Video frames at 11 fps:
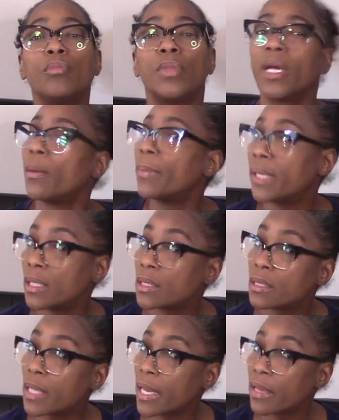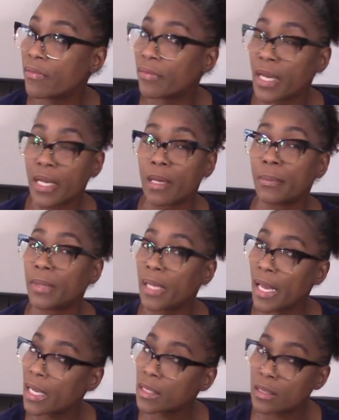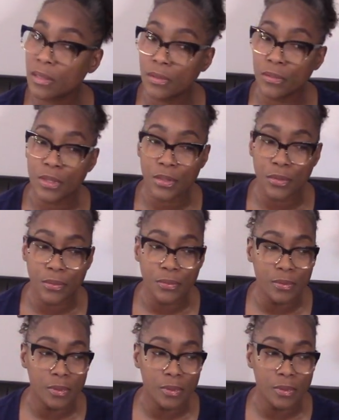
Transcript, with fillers: y'all being safe like I've been asking you to